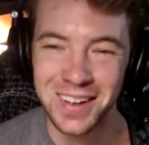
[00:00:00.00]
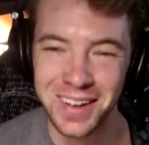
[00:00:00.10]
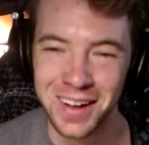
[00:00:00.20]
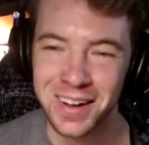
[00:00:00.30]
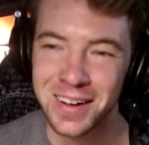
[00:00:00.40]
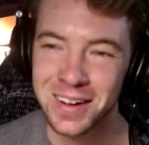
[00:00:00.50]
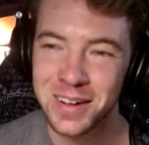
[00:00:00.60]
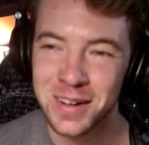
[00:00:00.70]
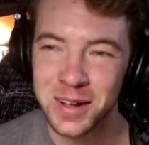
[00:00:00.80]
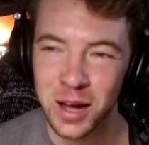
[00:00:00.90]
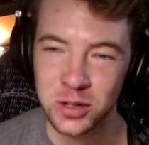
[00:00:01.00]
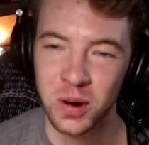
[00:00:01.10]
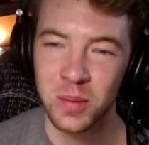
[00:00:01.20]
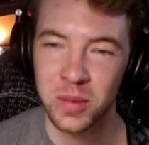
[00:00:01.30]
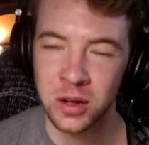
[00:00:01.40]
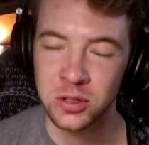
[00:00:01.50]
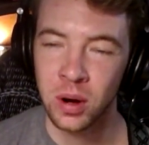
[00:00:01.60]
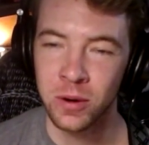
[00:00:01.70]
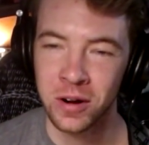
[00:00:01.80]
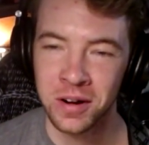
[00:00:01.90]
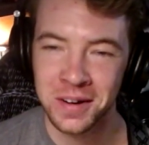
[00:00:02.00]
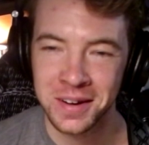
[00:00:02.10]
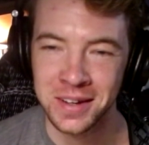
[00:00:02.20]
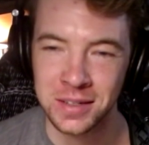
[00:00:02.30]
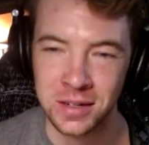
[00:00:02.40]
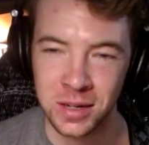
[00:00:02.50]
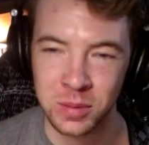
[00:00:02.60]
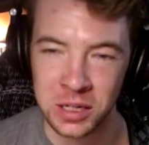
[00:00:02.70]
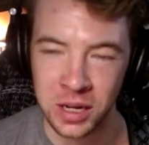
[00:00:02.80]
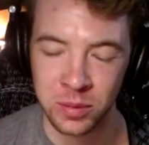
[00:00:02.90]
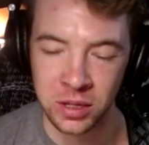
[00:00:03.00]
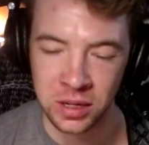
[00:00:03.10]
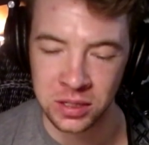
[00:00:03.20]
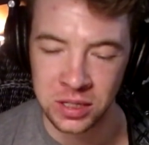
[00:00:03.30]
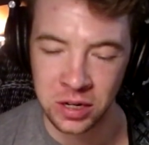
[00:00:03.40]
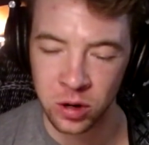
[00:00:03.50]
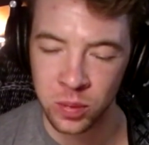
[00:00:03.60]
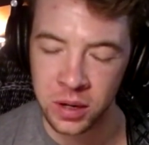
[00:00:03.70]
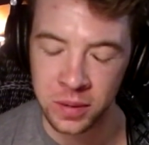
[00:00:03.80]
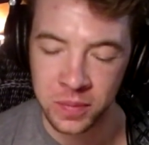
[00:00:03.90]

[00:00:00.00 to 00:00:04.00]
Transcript: uh, a drummer is attempting to emulate a singer, but